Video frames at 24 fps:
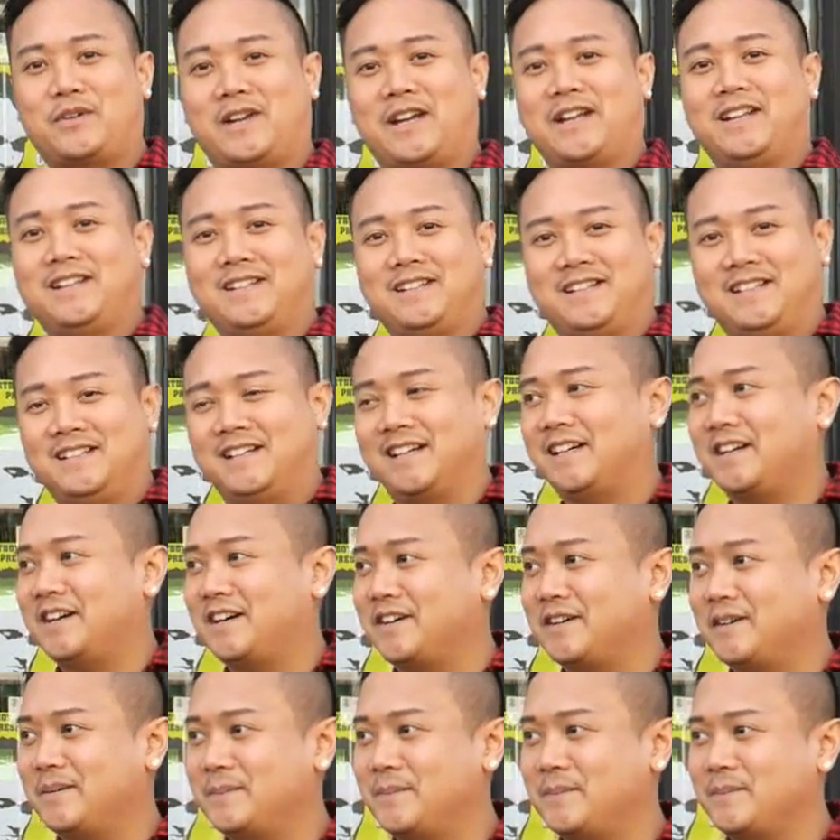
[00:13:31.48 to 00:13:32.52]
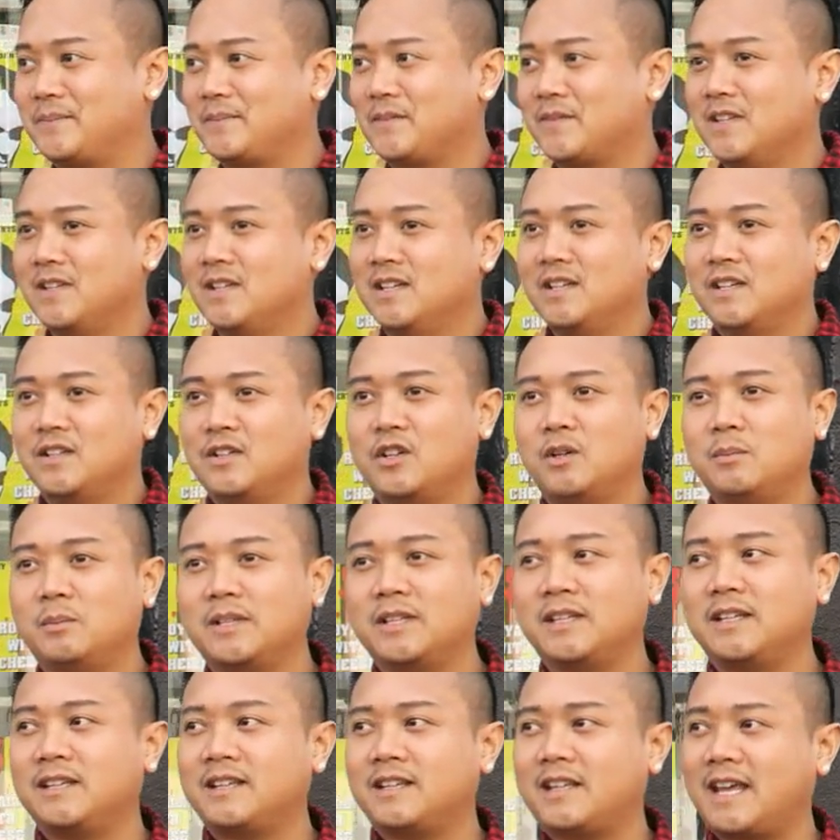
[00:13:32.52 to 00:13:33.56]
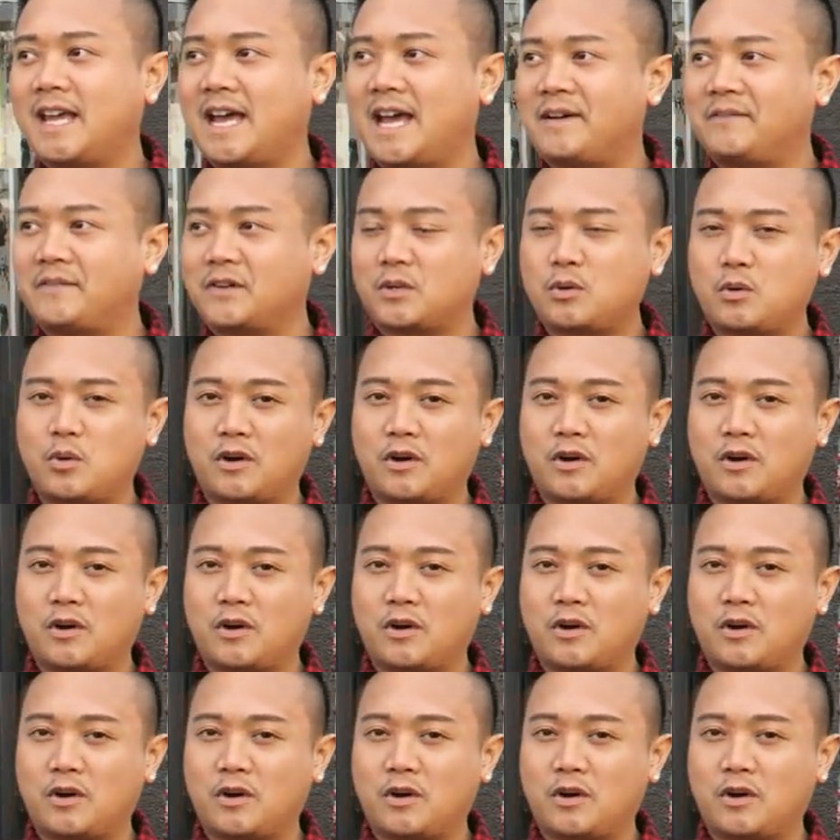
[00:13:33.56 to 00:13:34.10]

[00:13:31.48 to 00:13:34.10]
Paran. Normally they have a